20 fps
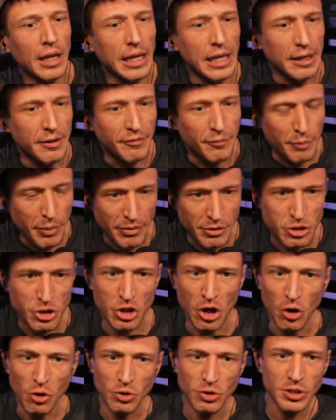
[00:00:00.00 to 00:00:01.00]
It
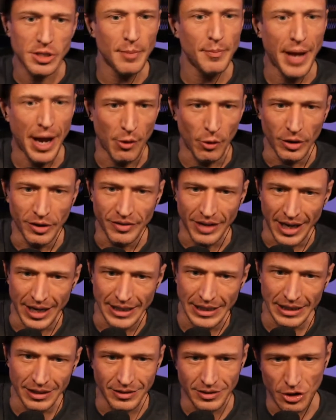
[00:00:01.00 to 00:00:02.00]
shows the power of
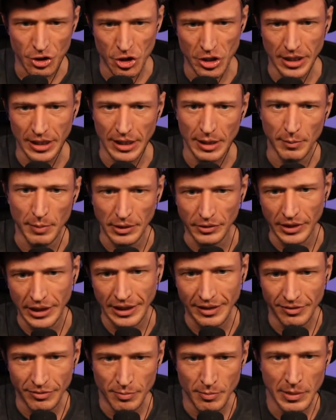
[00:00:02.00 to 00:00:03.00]
ideology, the
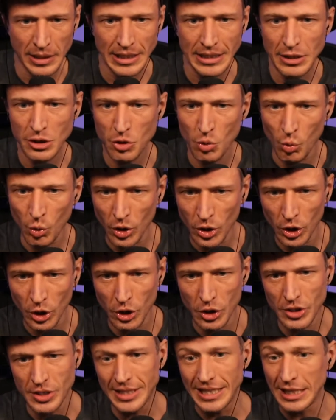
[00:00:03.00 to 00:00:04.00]
ability of means
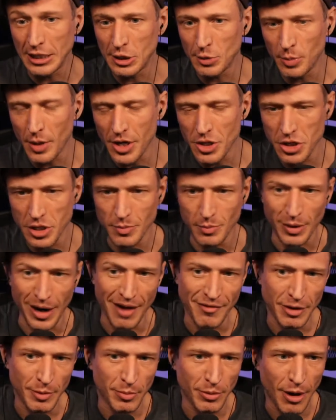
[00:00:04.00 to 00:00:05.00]
words, the expression
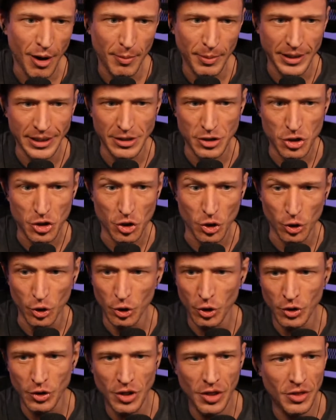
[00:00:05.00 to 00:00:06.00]
private property to
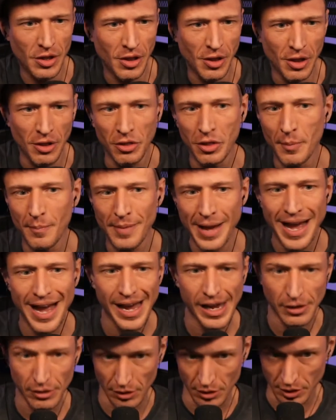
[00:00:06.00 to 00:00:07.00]
turn the
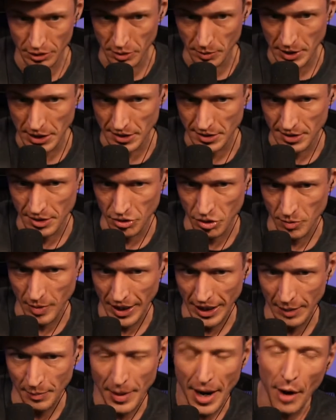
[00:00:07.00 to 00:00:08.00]
bad ultimate
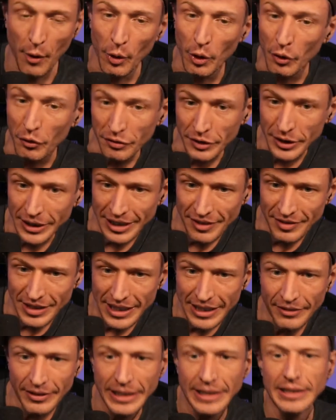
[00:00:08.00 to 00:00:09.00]
decision-making power over a given
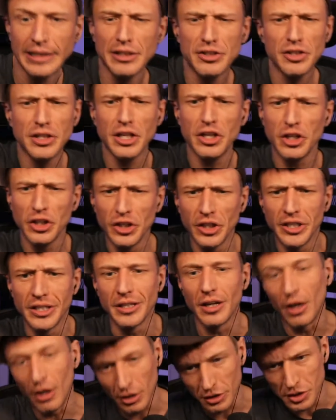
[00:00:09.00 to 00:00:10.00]
area into the
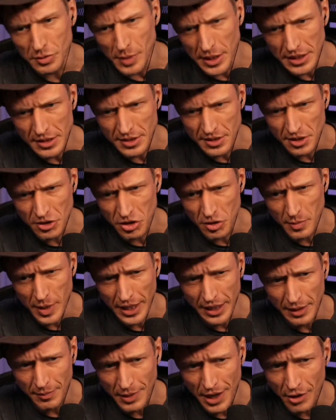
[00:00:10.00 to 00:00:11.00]
good ultimate
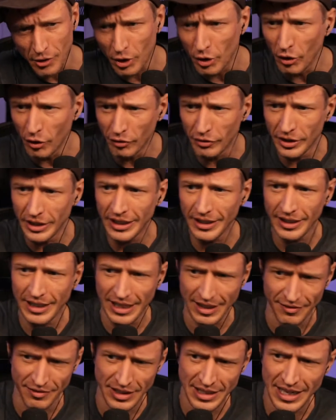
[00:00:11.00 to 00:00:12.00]
decision-making power over a
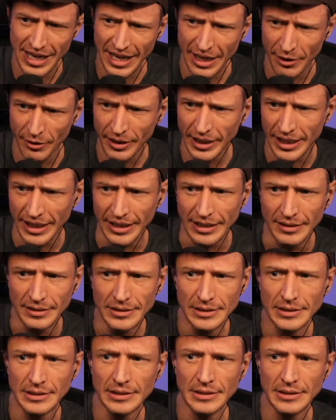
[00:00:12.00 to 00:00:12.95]
given area.